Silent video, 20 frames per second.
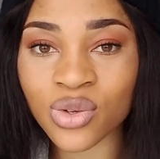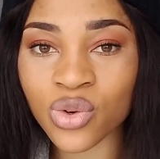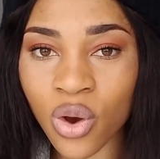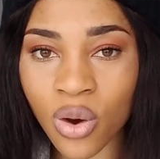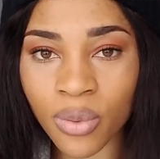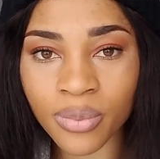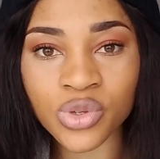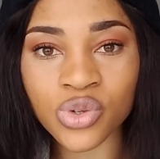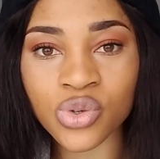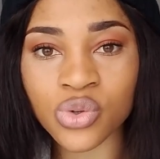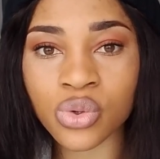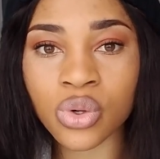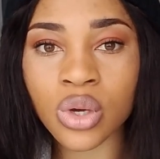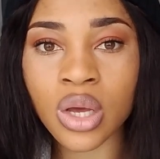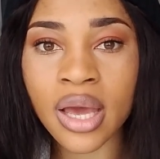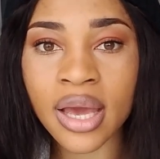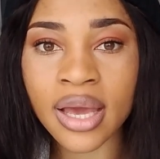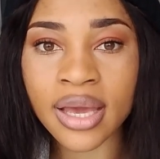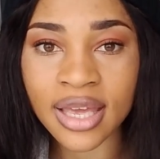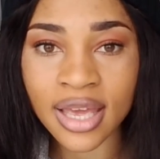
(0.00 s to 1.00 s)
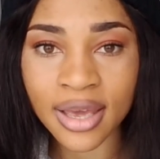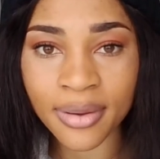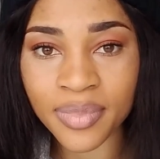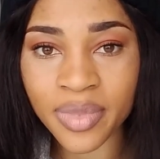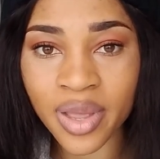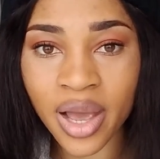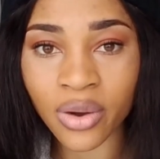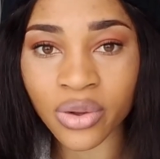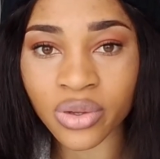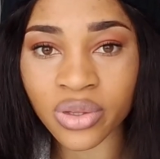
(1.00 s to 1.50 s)
come to Cape
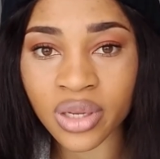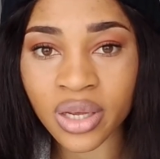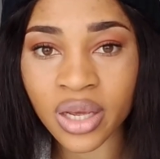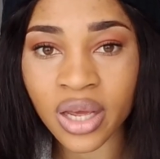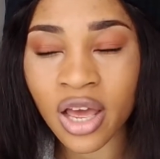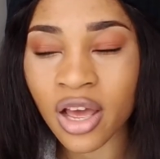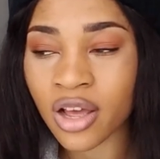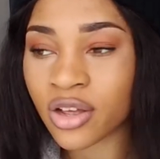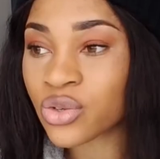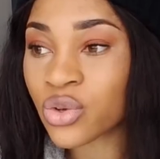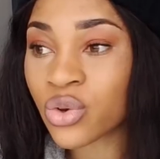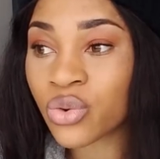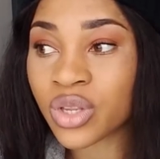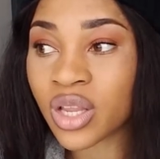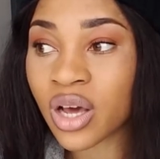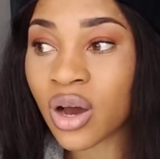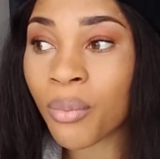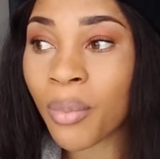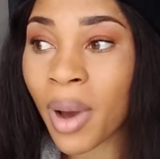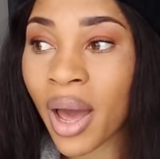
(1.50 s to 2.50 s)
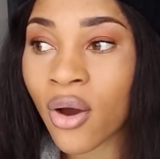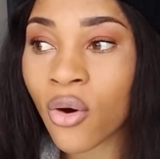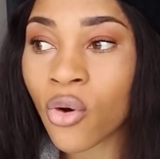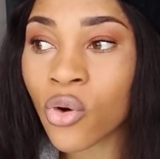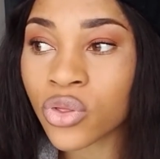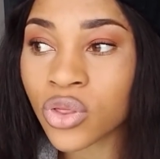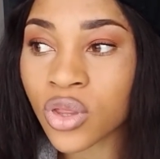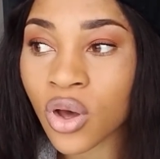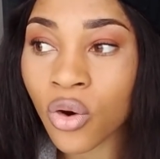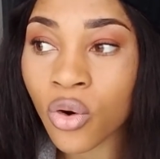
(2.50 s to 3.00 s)
Town. So the
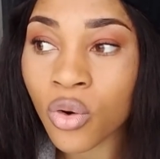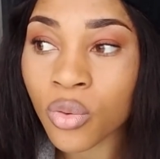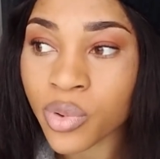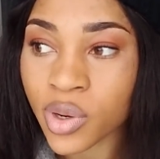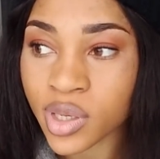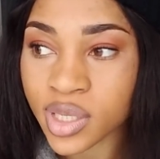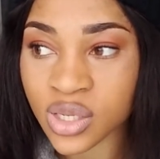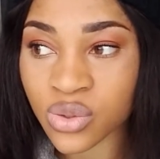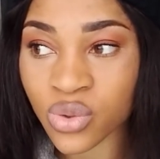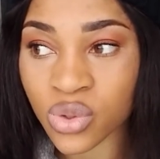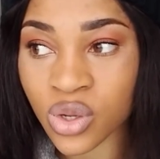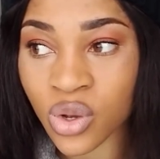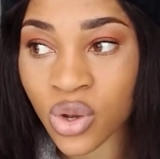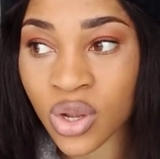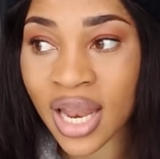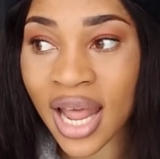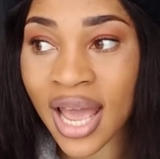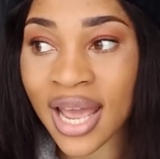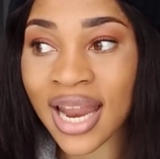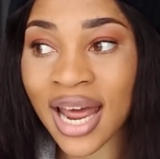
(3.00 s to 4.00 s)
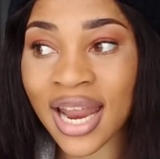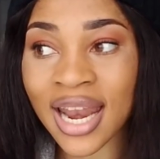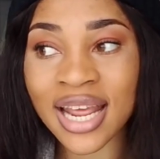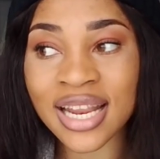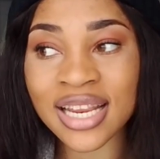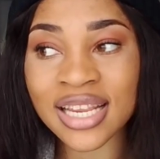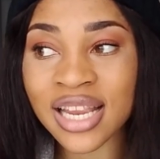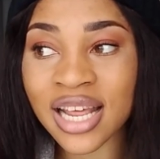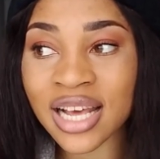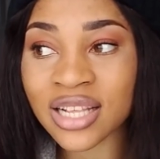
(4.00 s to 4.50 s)
whole process was online, and I
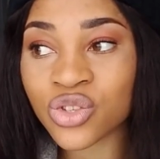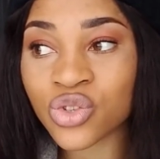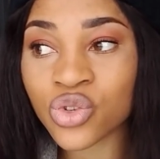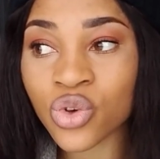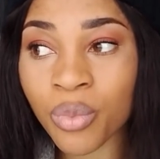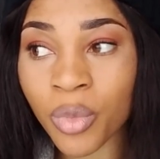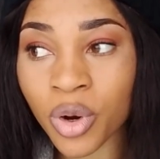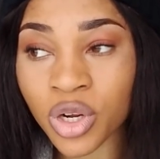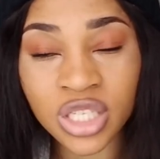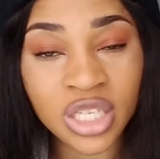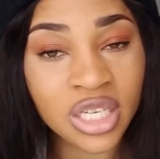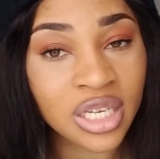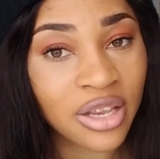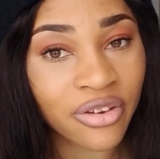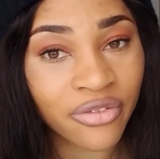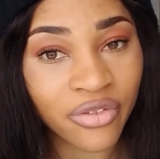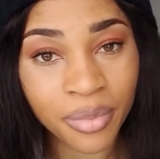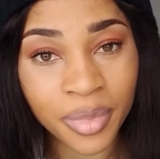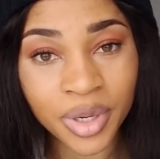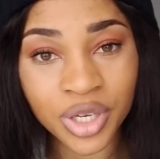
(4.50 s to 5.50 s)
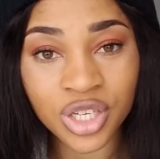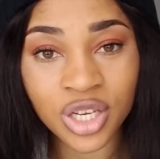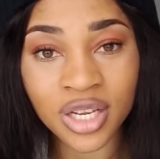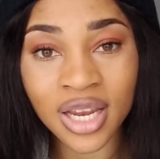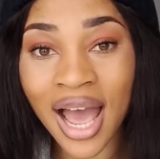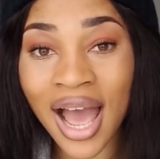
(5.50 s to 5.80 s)
needed so much information.